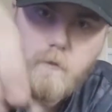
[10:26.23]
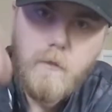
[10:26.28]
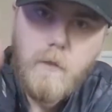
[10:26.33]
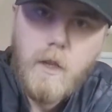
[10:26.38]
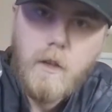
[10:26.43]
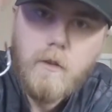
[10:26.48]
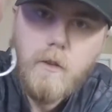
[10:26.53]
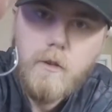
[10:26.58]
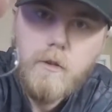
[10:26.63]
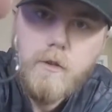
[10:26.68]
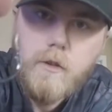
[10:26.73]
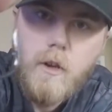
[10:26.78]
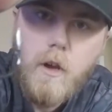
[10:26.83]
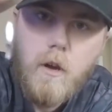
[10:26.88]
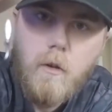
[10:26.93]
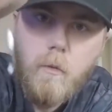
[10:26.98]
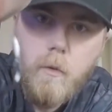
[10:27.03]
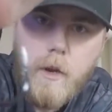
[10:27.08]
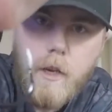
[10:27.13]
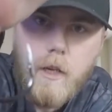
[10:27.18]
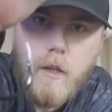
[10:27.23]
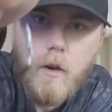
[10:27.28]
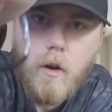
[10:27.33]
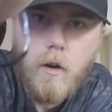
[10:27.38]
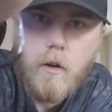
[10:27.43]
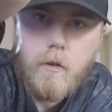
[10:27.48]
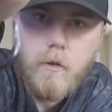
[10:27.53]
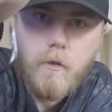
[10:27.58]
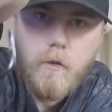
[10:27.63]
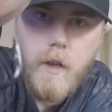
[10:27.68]
There's no weed
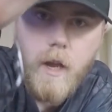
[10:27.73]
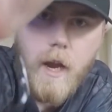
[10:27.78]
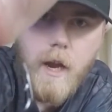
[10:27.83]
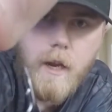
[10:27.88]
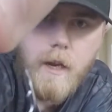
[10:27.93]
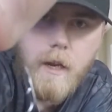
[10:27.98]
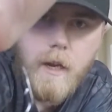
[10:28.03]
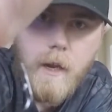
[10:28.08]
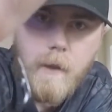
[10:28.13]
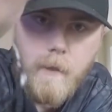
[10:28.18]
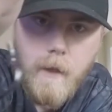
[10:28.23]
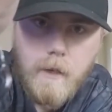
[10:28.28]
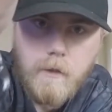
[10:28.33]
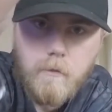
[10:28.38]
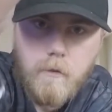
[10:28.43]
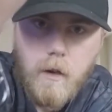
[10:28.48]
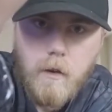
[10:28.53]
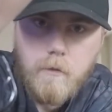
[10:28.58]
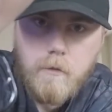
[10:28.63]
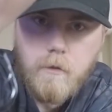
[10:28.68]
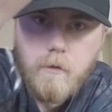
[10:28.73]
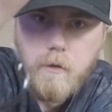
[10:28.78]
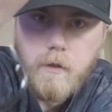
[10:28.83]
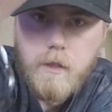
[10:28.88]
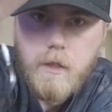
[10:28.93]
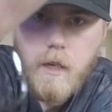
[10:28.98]
guard on that, and that's what I was going to say